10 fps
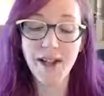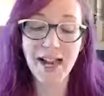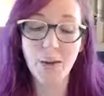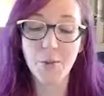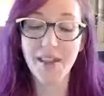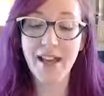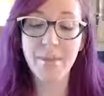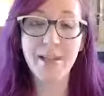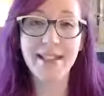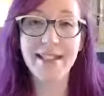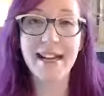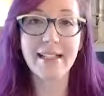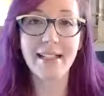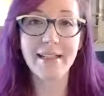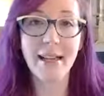And with that being said,
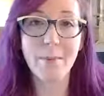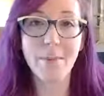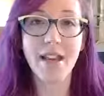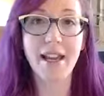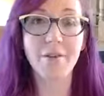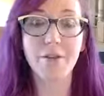it's the same thing